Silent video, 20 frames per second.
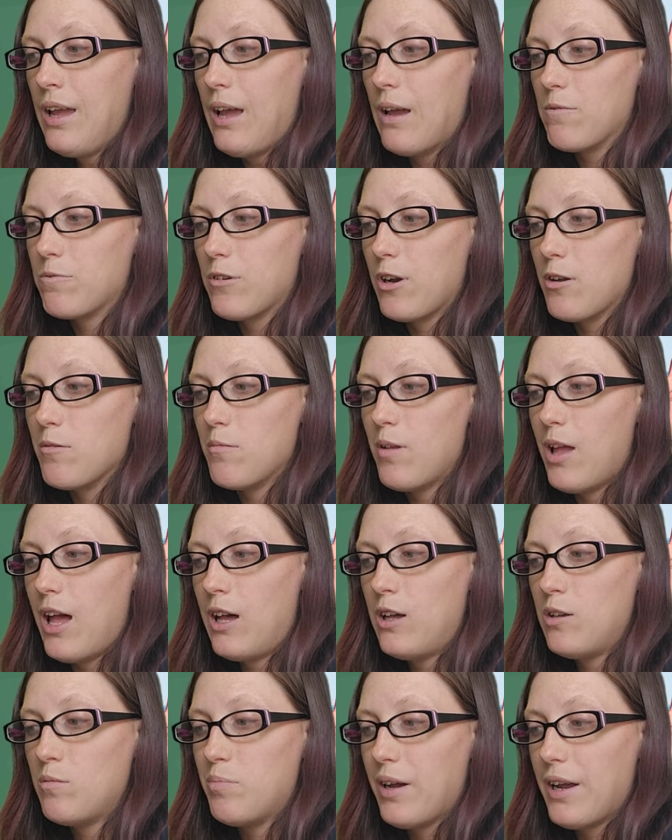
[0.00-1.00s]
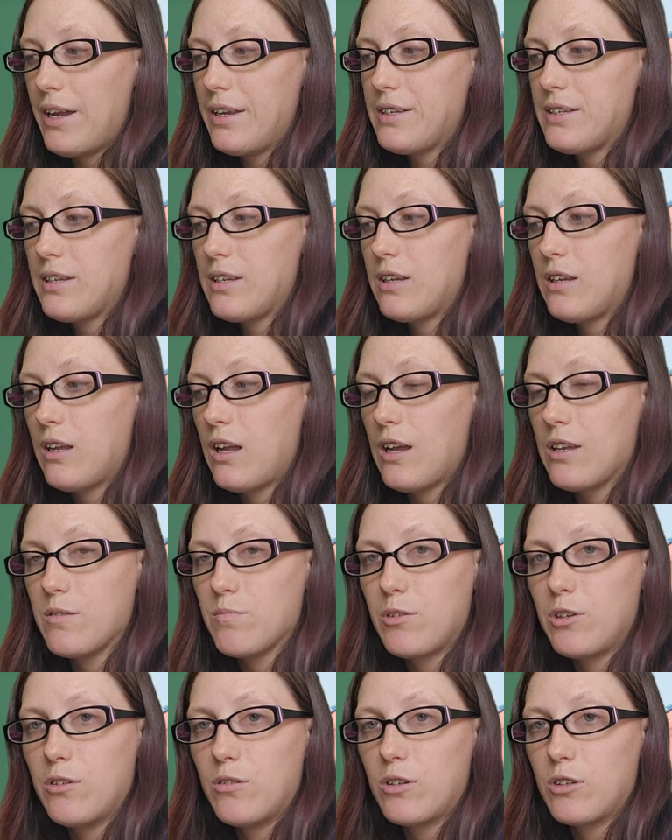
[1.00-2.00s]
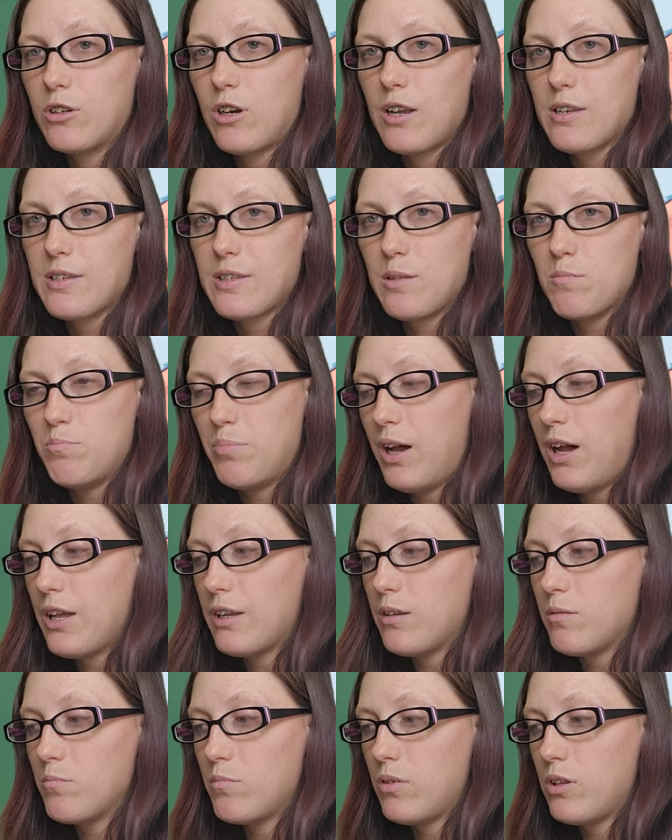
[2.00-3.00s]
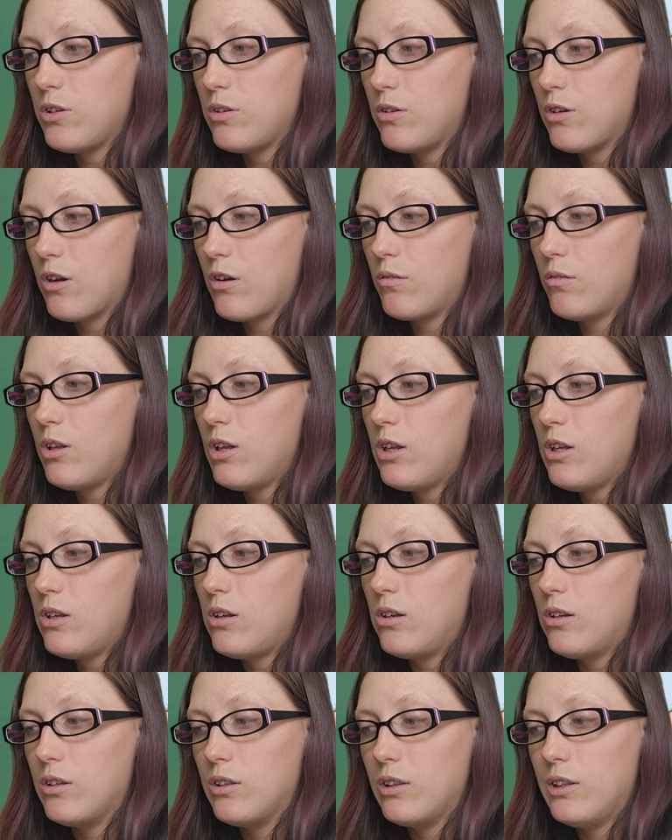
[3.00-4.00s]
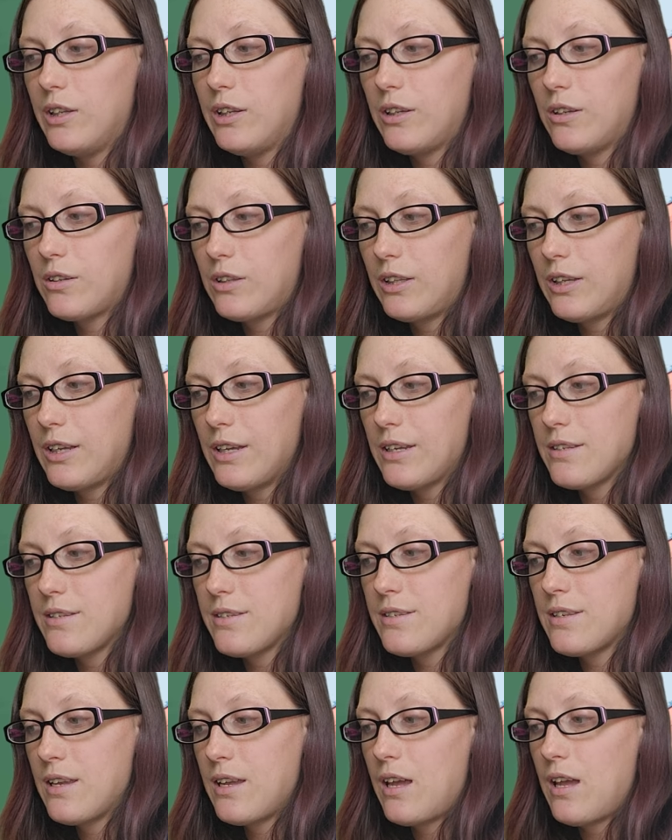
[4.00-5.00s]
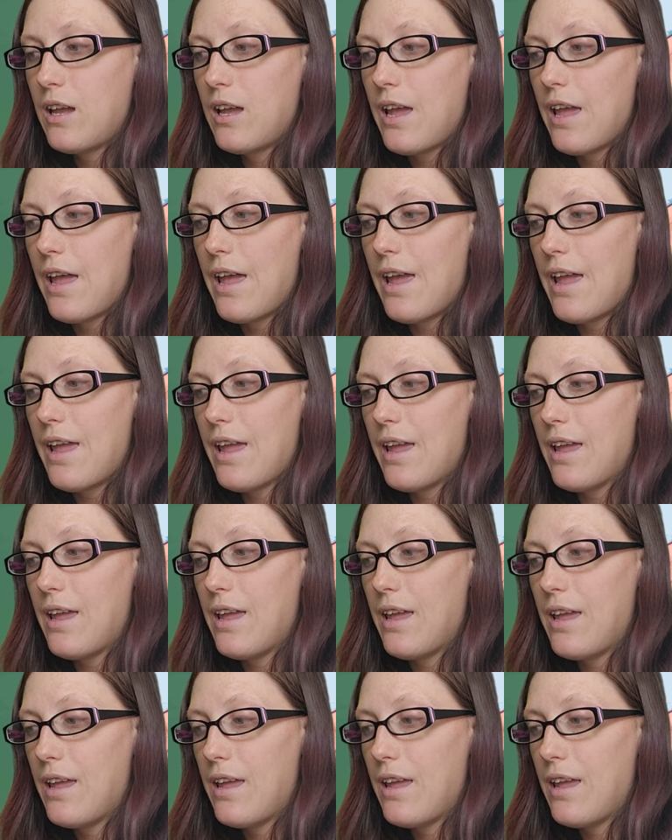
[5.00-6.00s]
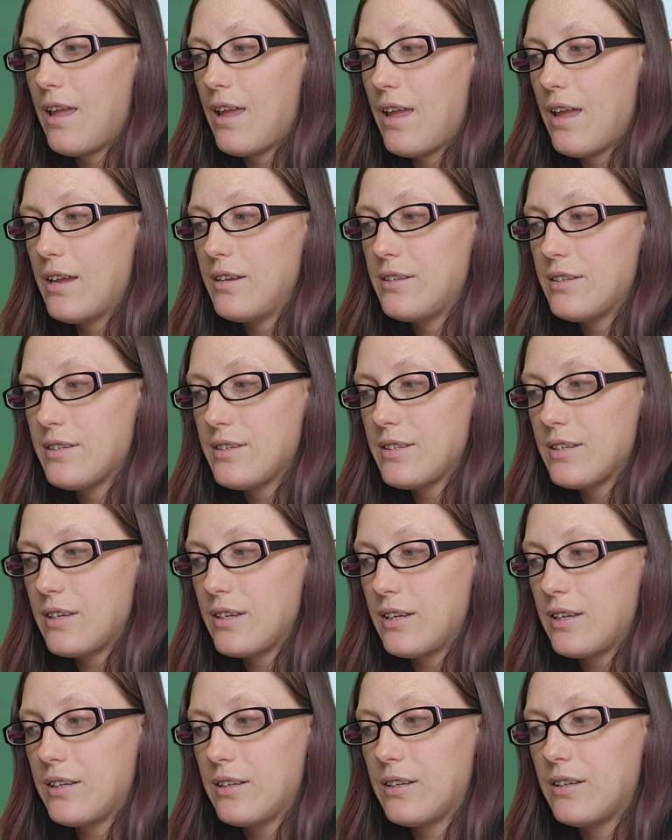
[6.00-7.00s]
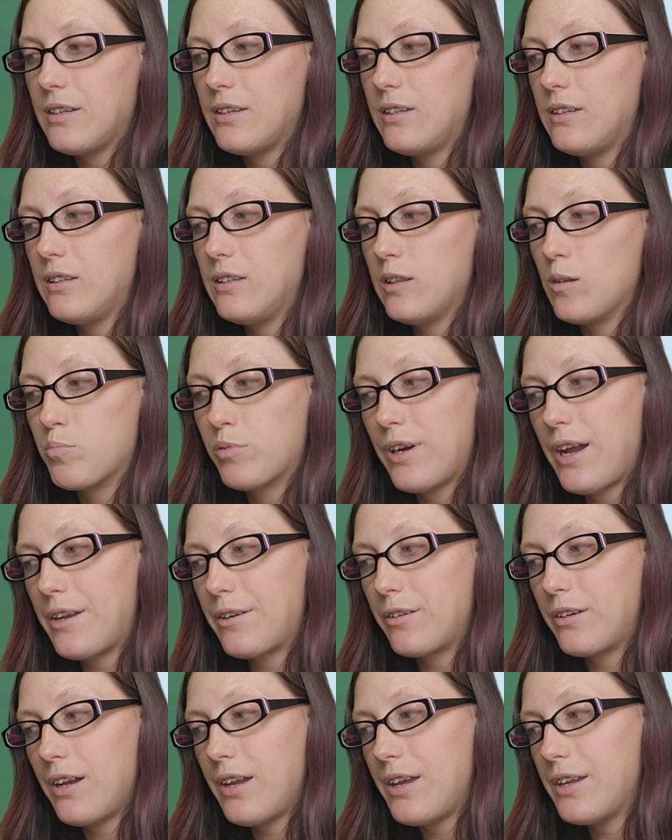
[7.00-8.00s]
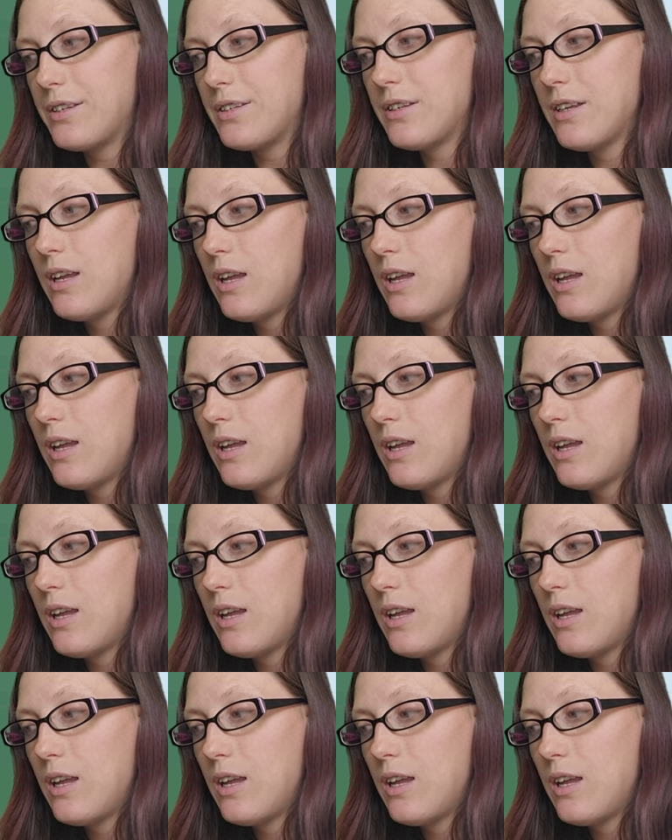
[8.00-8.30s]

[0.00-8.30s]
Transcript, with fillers: And from albite, as we go across the bottom, you go oligoclase, andesine, labradorite,